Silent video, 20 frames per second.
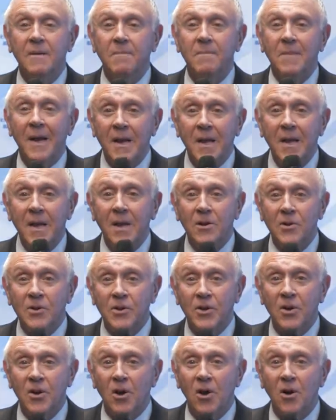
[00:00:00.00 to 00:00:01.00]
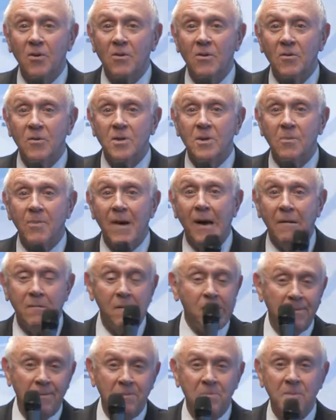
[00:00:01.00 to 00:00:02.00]
Many years ago, it was
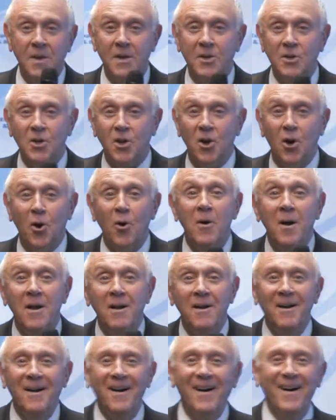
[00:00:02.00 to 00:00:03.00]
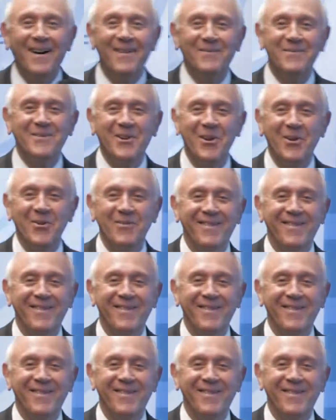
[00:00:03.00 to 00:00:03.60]
about years ago, um, so, you,